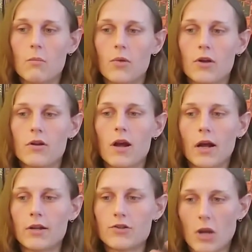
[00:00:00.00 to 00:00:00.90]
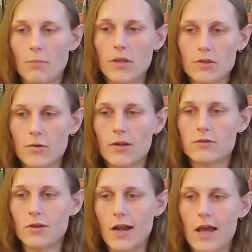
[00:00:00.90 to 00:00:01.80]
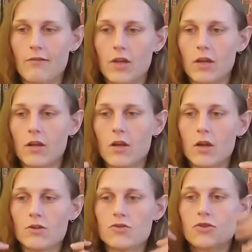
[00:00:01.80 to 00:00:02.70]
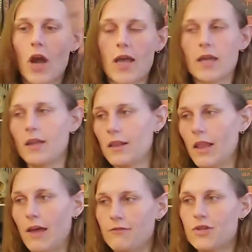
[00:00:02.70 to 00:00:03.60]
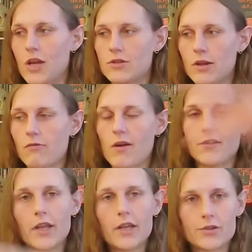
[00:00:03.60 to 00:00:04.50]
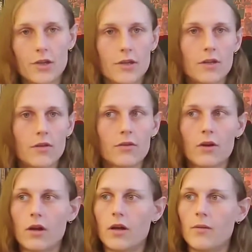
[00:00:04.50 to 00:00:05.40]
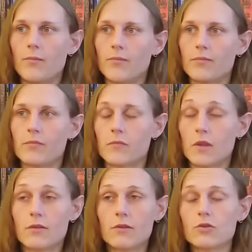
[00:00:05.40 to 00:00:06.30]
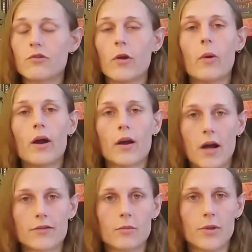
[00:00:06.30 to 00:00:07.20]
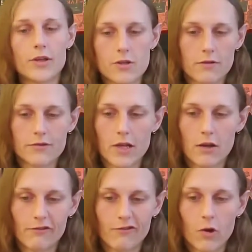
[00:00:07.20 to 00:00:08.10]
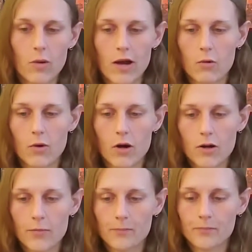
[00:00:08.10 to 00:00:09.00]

but you're not going to jump into it and start having giant life-changing revelations. Those require contemplation of self and require work.